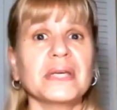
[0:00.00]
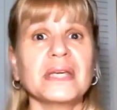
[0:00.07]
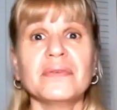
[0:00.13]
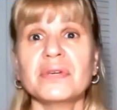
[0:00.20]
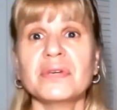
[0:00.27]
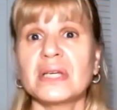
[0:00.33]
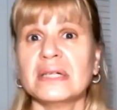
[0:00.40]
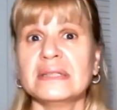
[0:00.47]

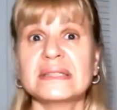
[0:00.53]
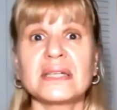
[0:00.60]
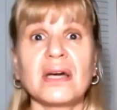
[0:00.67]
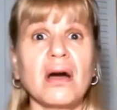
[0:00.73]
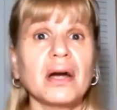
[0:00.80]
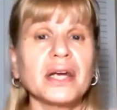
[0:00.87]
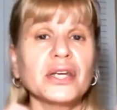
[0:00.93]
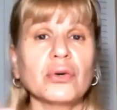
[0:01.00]
even
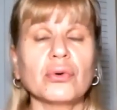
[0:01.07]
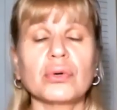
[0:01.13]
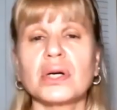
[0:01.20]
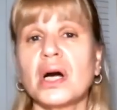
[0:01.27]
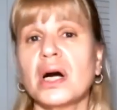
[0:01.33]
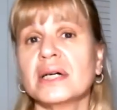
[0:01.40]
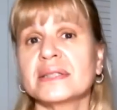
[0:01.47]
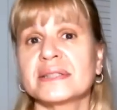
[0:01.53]
entire
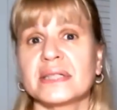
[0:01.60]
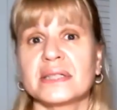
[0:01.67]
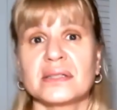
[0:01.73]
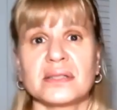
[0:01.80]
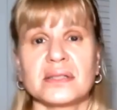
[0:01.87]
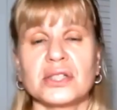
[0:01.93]
content,